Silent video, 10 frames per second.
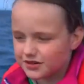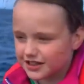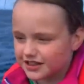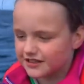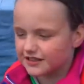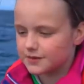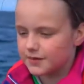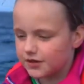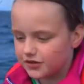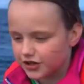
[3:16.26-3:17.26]
was going to see
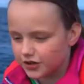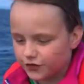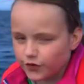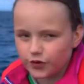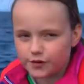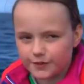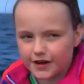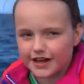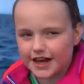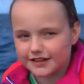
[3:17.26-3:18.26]
about three or four,
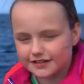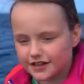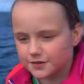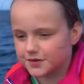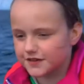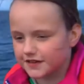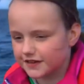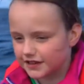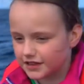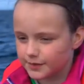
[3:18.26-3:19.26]
but I ended up
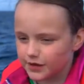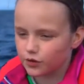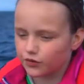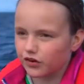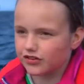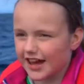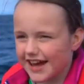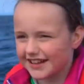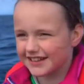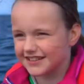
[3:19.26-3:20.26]
seeing about over ten.